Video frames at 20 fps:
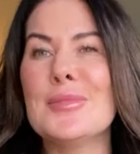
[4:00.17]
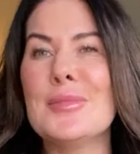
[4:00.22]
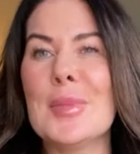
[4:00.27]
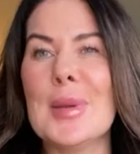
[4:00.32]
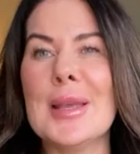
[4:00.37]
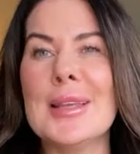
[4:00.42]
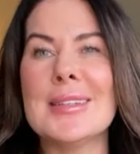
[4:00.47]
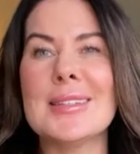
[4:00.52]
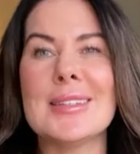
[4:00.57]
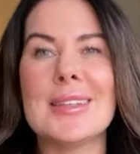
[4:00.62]
of
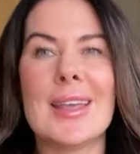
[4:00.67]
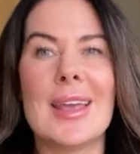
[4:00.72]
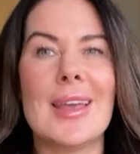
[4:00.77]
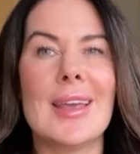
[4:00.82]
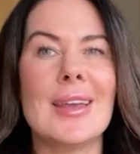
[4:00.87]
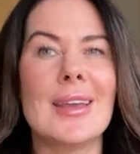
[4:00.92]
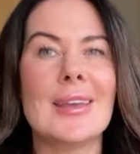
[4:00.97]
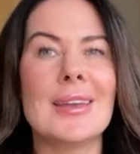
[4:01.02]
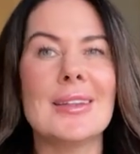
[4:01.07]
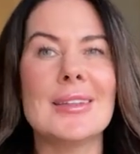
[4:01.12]

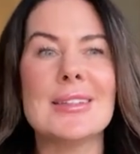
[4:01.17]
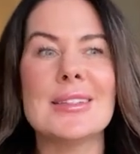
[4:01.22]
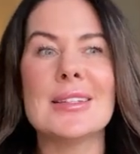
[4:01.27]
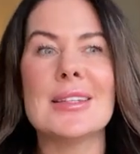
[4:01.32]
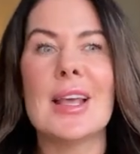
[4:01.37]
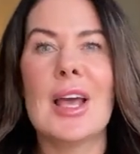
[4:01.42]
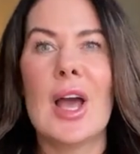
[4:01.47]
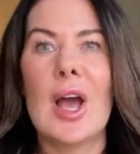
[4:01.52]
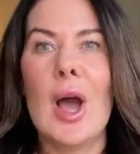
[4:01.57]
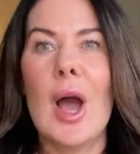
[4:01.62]
biscuits,
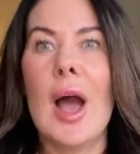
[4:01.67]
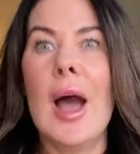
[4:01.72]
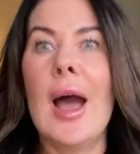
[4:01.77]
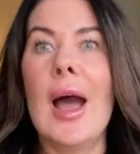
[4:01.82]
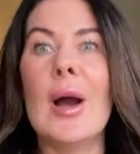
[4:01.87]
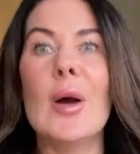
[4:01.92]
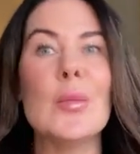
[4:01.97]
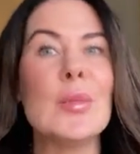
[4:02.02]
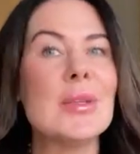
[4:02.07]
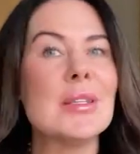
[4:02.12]
a
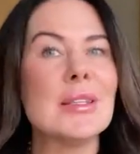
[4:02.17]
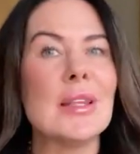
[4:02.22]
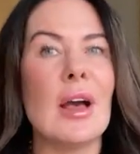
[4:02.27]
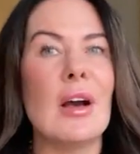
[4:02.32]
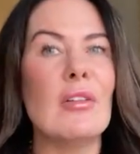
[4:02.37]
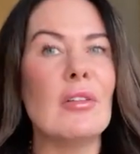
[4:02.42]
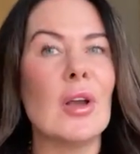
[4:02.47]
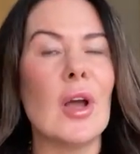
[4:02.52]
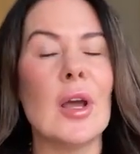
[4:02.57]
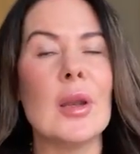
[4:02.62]
help
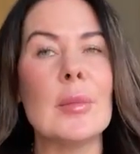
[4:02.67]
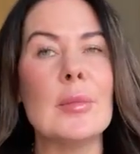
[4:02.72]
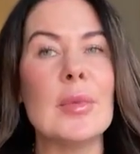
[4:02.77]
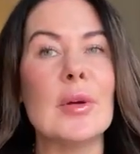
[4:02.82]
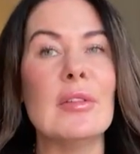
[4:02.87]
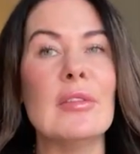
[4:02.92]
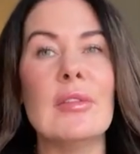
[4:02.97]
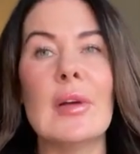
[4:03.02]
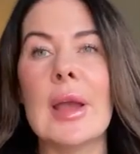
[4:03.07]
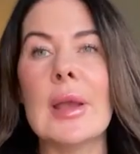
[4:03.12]
yourself kind of
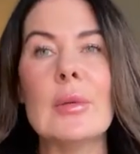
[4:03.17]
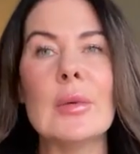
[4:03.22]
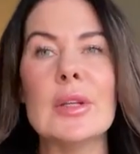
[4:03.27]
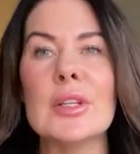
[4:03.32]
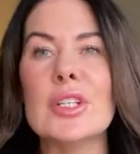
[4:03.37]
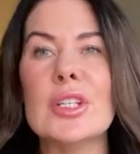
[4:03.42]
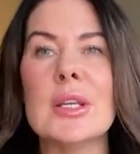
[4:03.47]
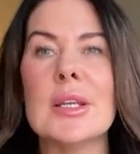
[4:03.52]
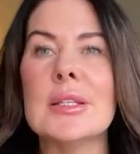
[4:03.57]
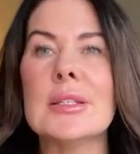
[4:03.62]
buffet,
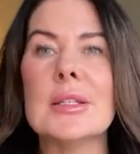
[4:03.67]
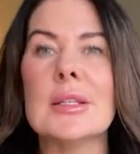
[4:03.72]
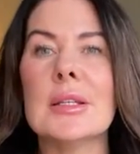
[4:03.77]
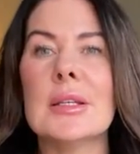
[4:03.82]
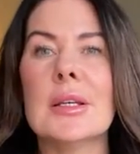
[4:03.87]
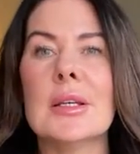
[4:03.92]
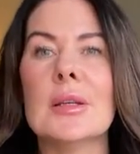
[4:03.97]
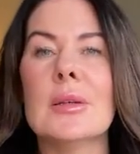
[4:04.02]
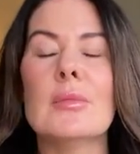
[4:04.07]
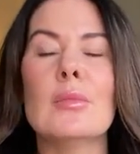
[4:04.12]
which is
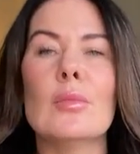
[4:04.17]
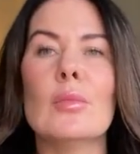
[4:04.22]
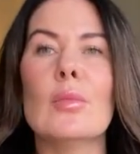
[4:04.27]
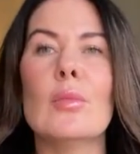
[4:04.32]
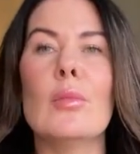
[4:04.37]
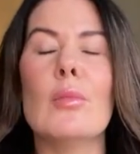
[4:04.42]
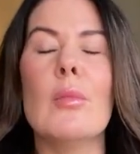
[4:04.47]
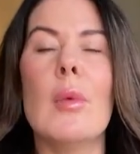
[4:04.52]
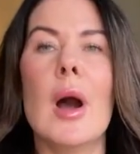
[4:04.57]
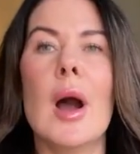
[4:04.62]

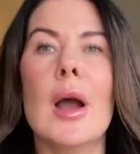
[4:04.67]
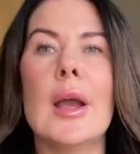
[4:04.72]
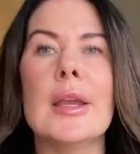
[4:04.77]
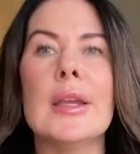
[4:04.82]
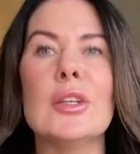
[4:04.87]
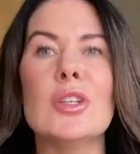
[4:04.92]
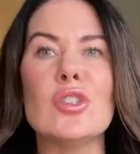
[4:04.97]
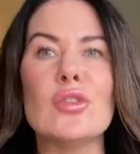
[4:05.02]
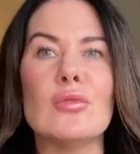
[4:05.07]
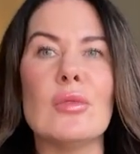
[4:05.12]

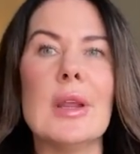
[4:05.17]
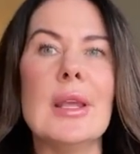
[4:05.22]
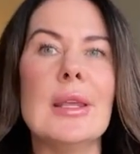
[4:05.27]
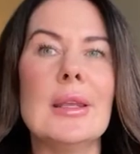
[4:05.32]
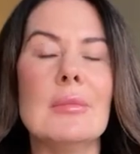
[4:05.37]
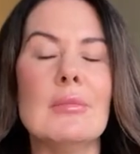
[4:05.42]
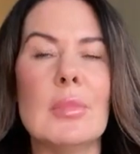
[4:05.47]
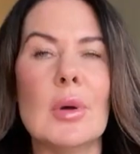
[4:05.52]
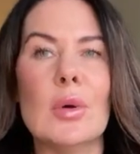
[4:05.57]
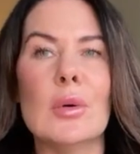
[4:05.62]
my
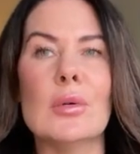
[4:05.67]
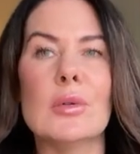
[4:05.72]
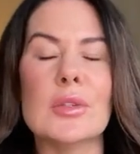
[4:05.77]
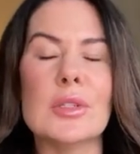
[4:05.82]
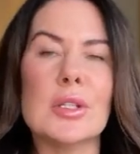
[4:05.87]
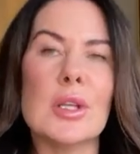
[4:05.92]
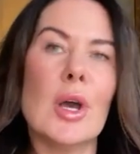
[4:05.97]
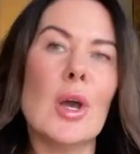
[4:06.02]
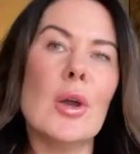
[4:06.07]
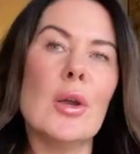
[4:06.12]
dream but
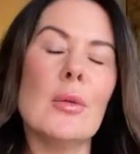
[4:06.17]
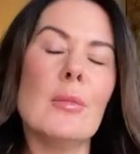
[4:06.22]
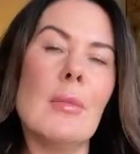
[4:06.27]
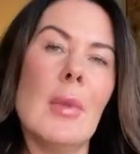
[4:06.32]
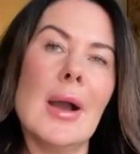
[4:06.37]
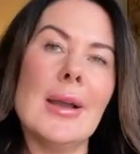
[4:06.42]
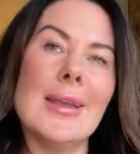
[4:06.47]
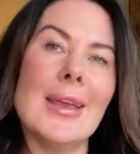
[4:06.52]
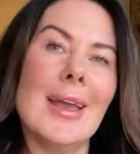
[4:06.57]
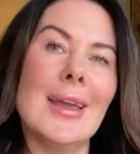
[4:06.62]
also
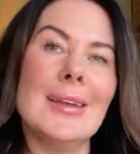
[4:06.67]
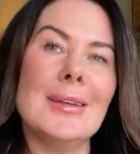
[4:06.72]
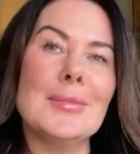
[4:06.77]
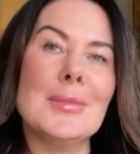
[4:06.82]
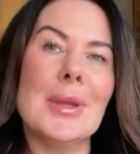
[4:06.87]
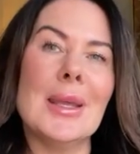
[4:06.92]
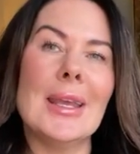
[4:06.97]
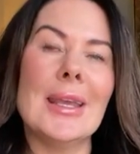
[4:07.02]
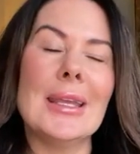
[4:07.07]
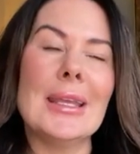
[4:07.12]
my
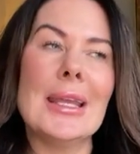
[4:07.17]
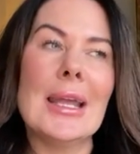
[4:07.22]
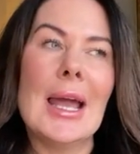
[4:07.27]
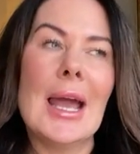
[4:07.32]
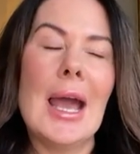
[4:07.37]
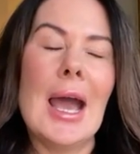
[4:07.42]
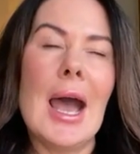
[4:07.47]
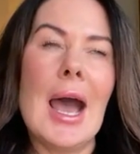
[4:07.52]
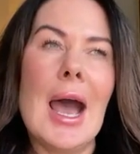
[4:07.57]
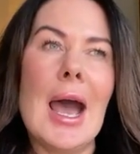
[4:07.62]
enemy.
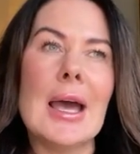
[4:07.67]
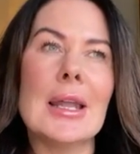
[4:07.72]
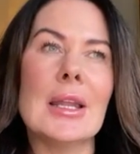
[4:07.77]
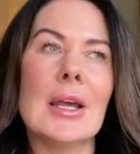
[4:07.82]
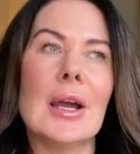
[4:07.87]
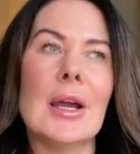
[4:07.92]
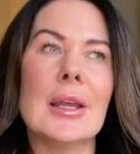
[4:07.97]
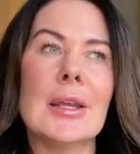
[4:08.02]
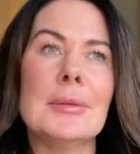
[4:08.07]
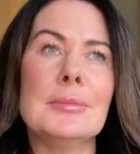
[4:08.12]
And
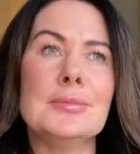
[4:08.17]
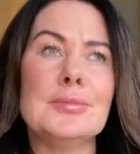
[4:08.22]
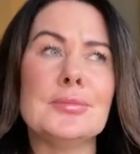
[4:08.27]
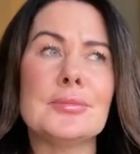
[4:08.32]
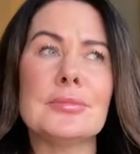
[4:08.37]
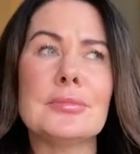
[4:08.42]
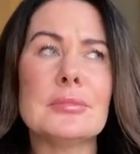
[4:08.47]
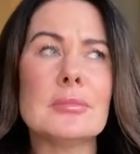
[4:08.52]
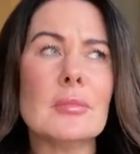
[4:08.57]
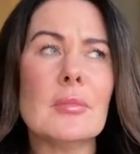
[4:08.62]
I,
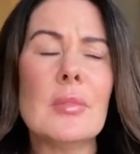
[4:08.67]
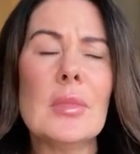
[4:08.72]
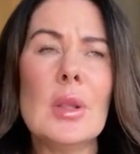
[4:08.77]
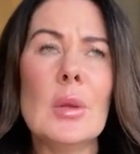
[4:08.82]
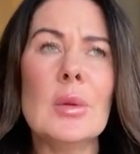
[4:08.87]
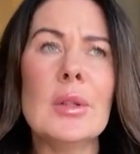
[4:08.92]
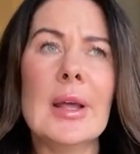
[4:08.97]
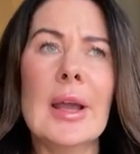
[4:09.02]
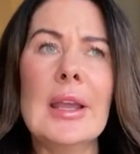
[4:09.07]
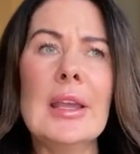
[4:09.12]

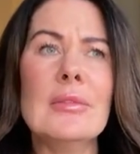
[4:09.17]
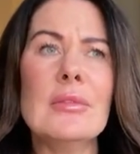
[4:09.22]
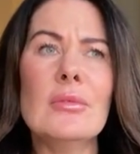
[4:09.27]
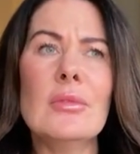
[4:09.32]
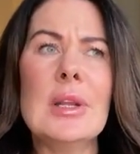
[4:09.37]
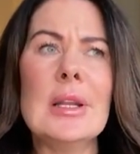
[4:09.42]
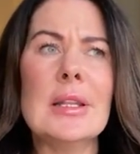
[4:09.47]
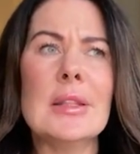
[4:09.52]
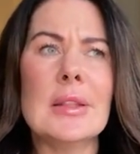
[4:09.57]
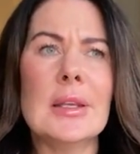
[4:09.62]
without even
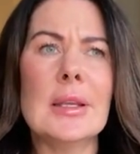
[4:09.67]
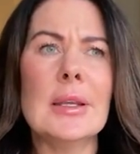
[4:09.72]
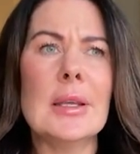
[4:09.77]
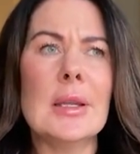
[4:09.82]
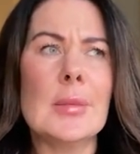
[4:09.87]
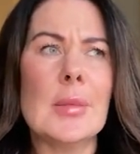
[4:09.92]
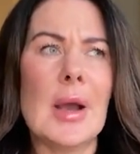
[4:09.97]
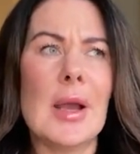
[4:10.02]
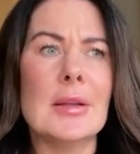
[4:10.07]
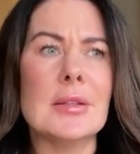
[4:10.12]
really thinking
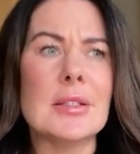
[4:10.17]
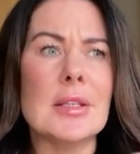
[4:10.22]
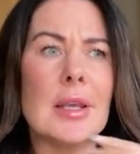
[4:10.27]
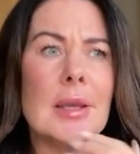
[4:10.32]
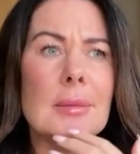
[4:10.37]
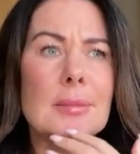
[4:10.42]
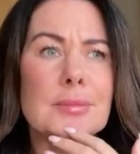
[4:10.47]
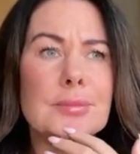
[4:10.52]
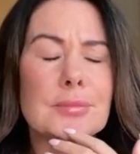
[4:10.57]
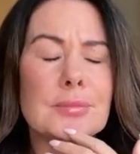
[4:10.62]
about
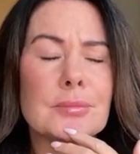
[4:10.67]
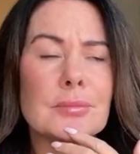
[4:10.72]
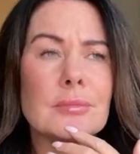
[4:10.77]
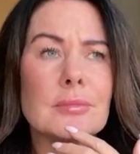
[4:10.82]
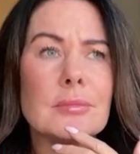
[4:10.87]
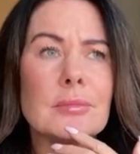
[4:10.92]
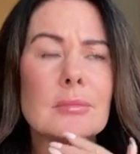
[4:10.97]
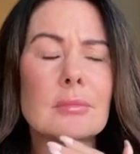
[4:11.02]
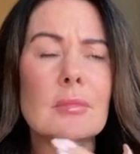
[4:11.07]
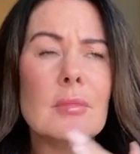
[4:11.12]
it,
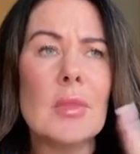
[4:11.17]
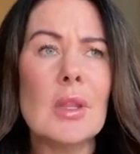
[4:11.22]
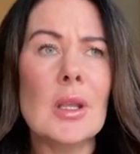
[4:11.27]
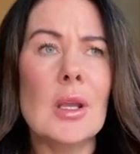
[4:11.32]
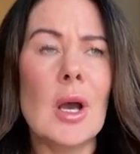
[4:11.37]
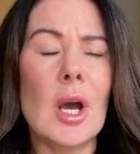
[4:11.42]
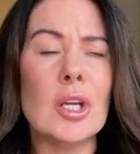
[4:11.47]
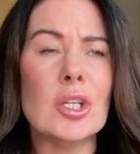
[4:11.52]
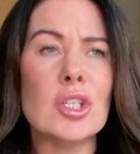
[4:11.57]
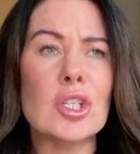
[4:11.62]

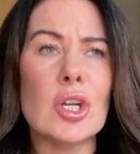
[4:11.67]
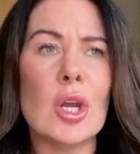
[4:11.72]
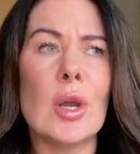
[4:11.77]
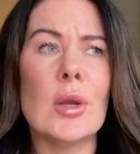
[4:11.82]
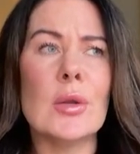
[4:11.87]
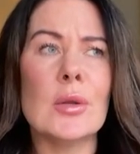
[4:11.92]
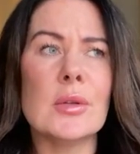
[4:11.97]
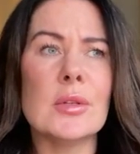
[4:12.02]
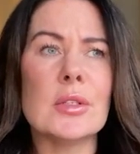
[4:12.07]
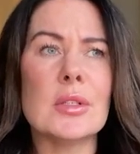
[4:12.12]
I
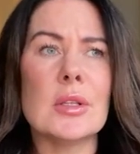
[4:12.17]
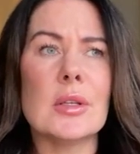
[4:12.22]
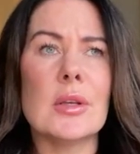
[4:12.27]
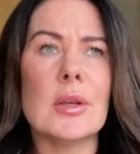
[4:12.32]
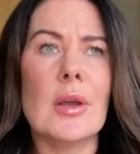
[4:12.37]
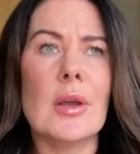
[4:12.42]
chose